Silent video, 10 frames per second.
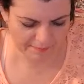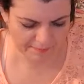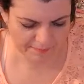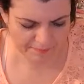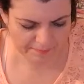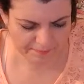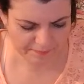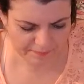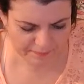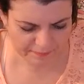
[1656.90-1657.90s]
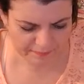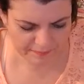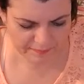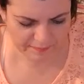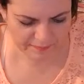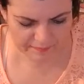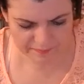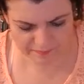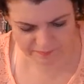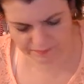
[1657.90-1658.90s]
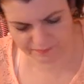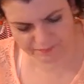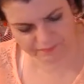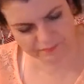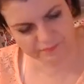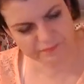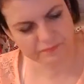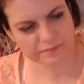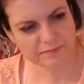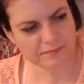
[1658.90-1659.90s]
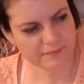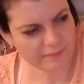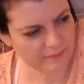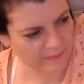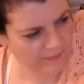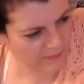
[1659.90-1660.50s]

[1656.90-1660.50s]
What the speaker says: Nobody speaks.